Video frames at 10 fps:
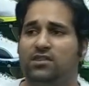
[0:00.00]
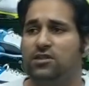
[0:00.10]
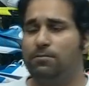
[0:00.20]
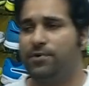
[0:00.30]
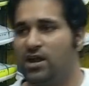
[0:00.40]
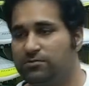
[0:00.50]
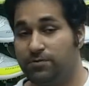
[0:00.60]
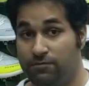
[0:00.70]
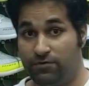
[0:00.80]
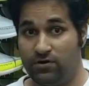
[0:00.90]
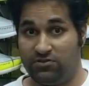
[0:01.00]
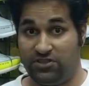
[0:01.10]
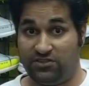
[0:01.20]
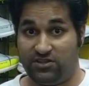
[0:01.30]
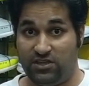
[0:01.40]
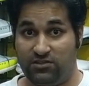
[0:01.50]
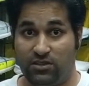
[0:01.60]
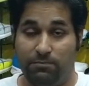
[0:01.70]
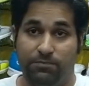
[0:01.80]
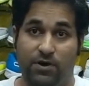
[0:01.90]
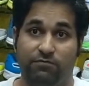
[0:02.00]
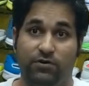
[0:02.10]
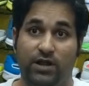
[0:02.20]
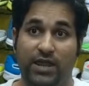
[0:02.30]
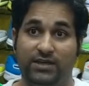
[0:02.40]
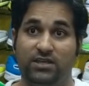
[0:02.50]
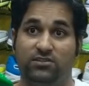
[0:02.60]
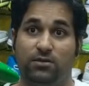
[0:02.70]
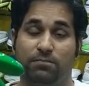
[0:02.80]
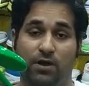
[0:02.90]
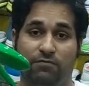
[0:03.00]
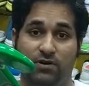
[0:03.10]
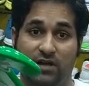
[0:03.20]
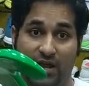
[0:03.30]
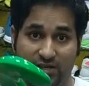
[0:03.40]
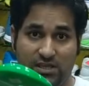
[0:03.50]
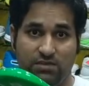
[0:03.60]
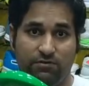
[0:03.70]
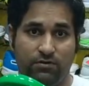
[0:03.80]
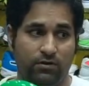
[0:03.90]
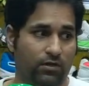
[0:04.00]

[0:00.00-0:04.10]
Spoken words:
Some brands prefer 60, some prefer 80, some prefer 90 even.